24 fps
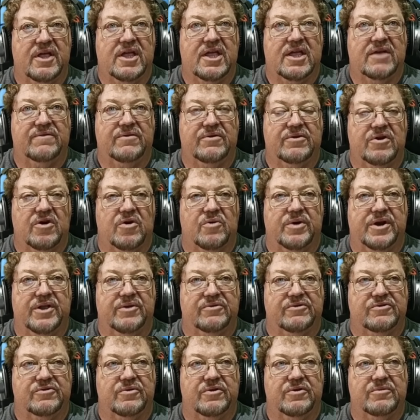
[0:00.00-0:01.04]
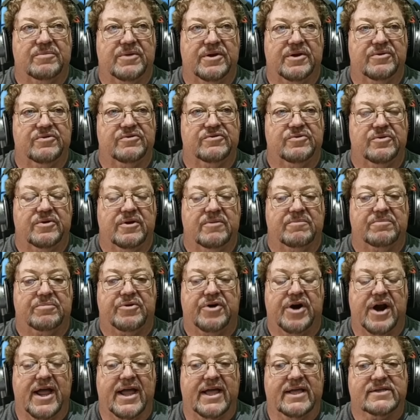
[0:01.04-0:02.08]
know what he was doing, but he was doing
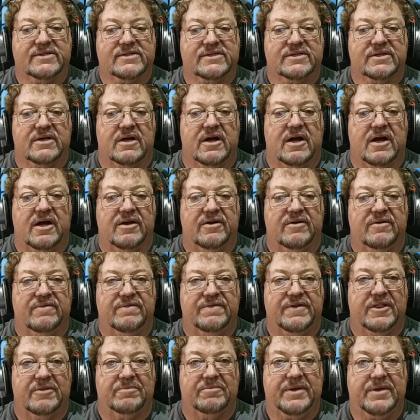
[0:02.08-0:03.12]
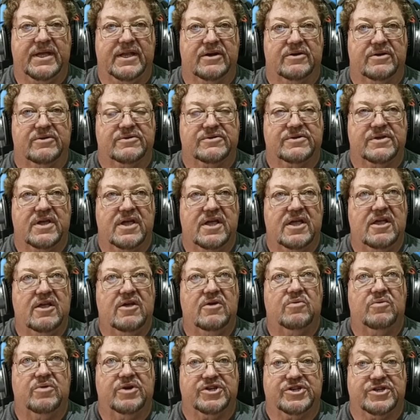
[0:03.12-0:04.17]
pranks on Filipinos,
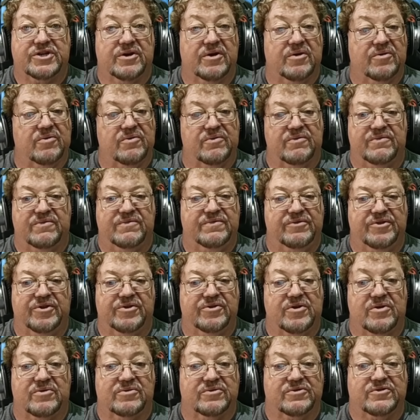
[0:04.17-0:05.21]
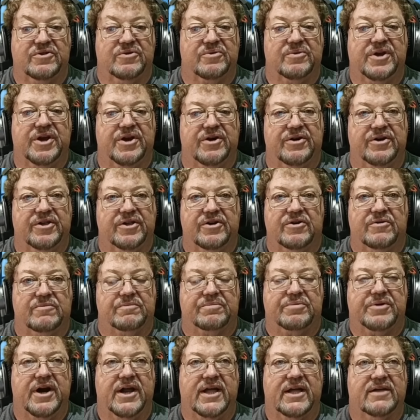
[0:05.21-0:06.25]
which you don't do here. You don't
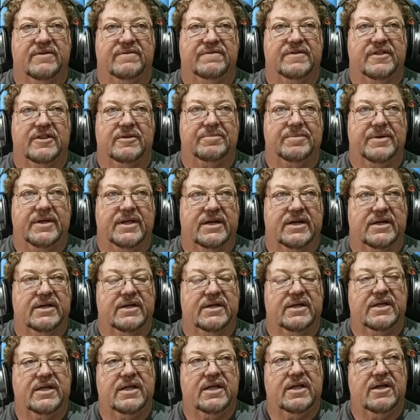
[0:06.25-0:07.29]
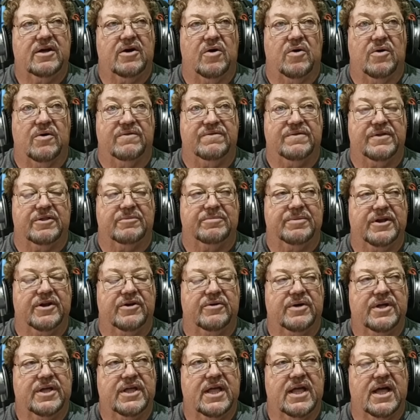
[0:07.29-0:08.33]
prank a Filipino or Filipino.
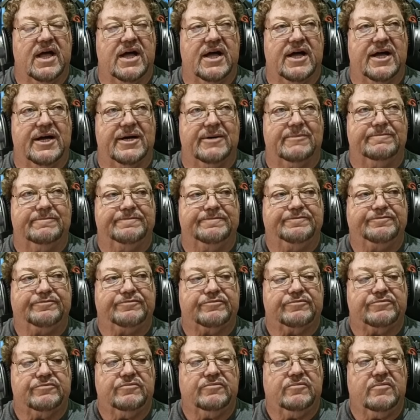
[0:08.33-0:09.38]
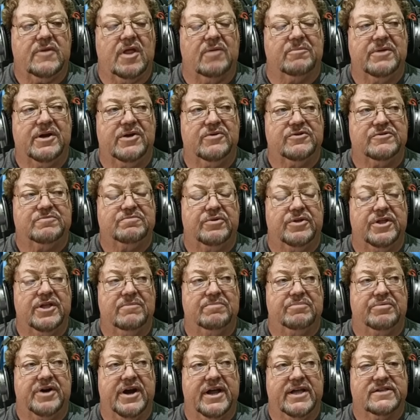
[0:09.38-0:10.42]
But he was pulling
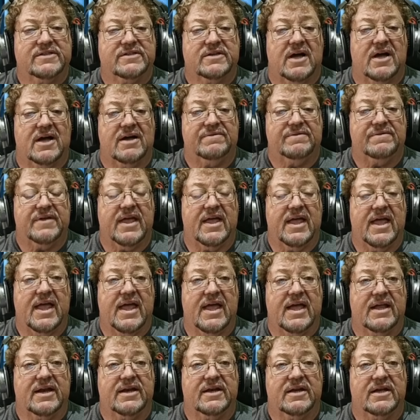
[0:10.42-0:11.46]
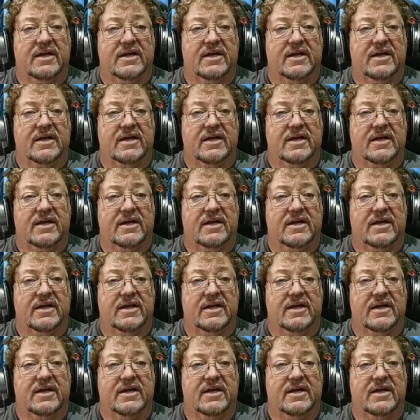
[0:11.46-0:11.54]
pranks off and